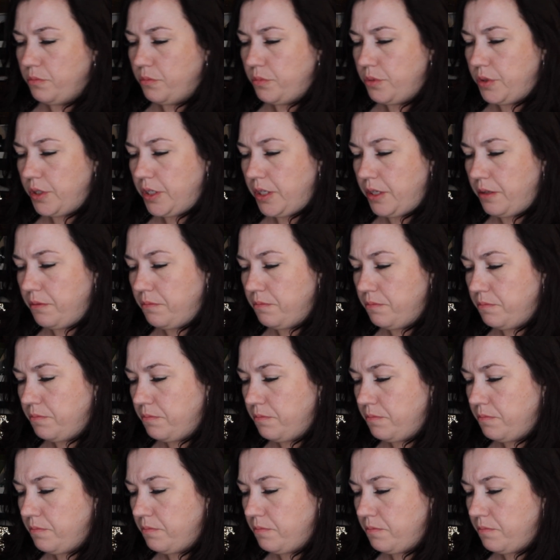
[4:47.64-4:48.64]
Pretty.
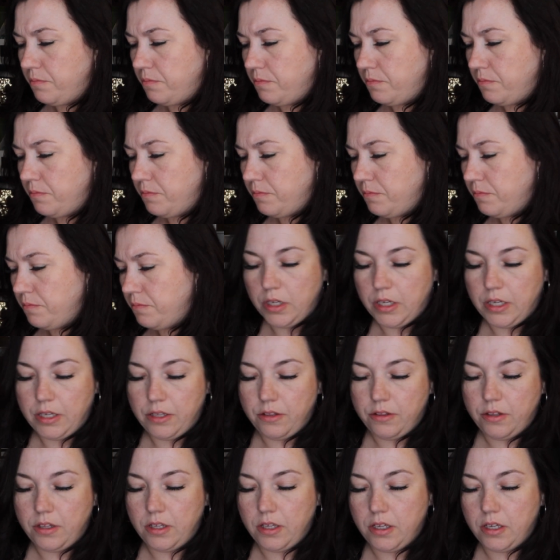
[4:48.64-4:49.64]

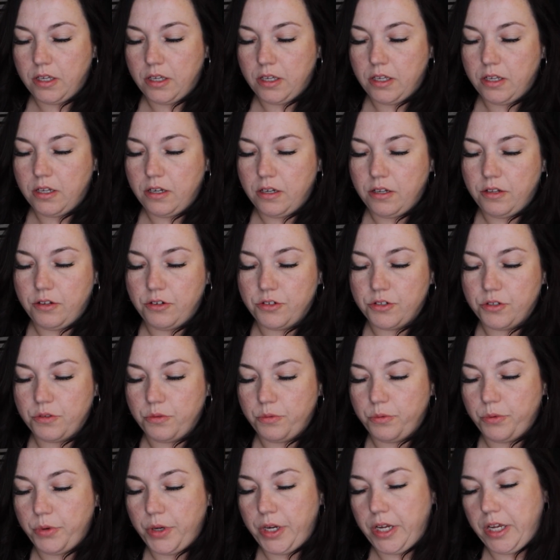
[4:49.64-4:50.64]
And then there's a
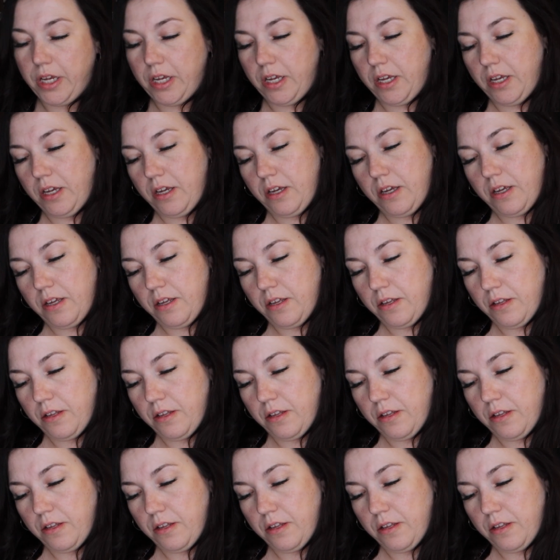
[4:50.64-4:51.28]
ring.